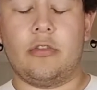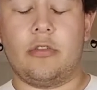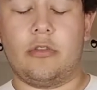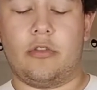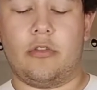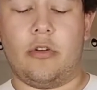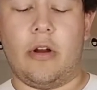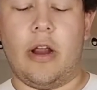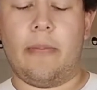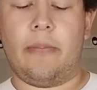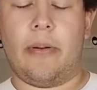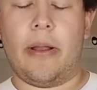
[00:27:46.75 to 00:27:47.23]

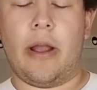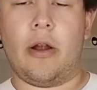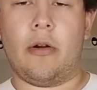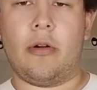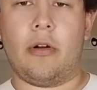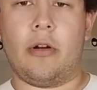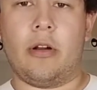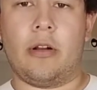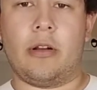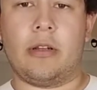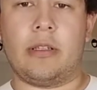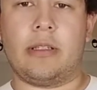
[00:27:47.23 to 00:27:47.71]

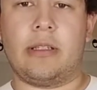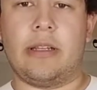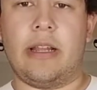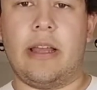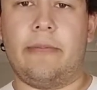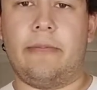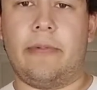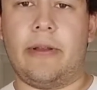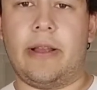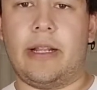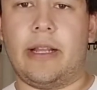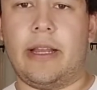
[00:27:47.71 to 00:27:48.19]
Tripower
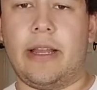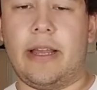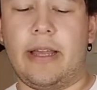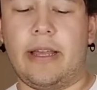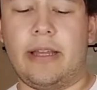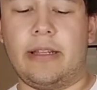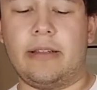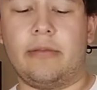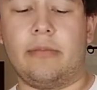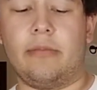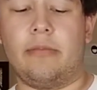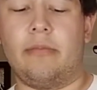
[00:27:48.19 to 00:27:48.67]
snapback
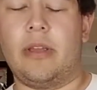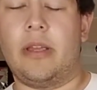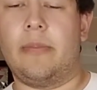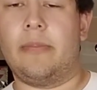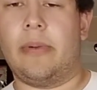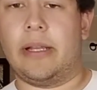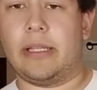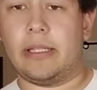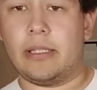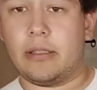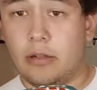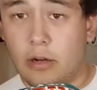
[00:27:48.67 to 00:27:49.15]
hat made
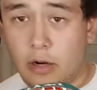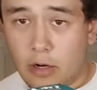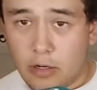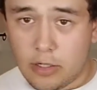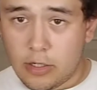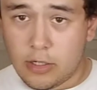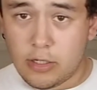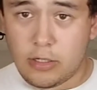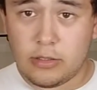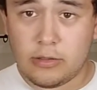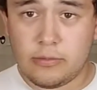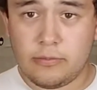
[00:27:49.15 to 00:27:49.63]
by
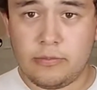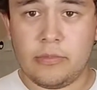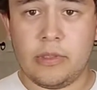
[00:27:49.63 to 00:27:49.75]
Starter.